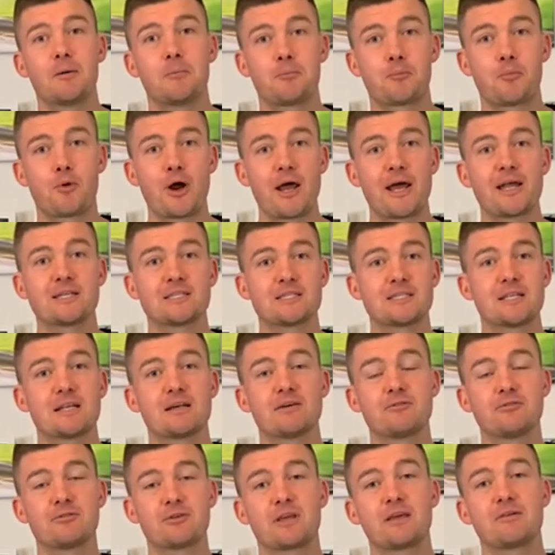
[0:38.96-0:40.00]
brands that
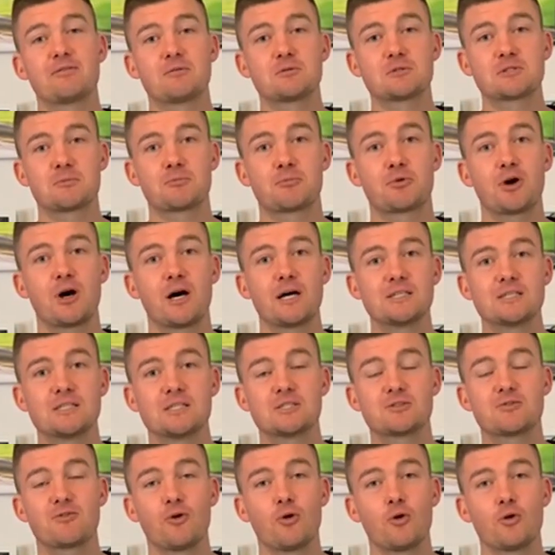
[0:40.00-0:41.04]
have given some
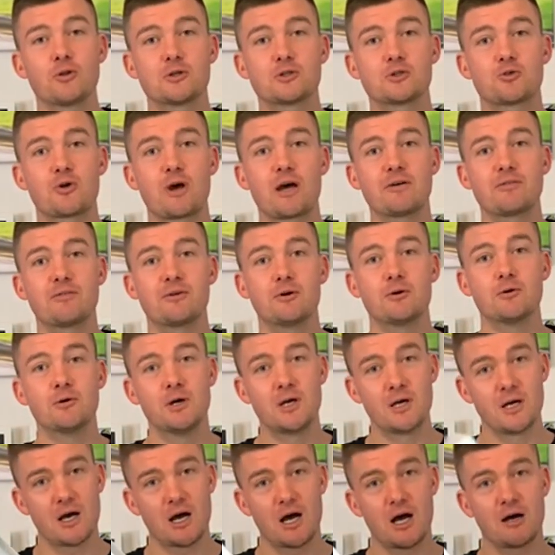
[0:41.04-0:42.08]
prizes for this
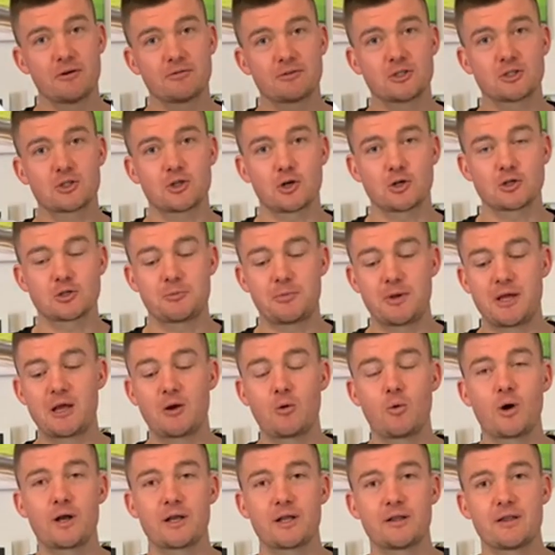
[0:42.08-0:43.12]
raffle, AfterShokz being
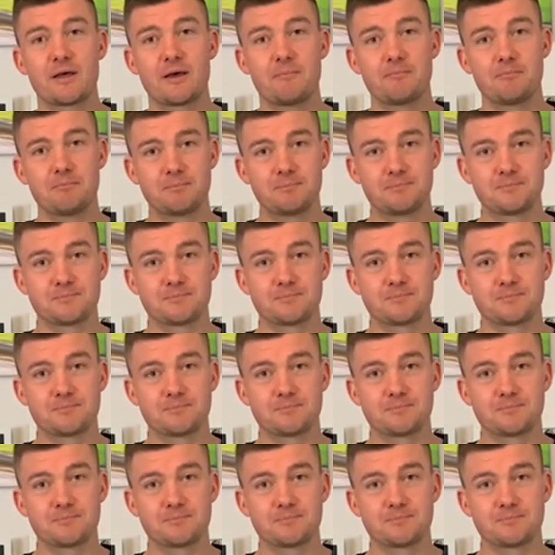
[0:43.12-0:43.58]
one of them.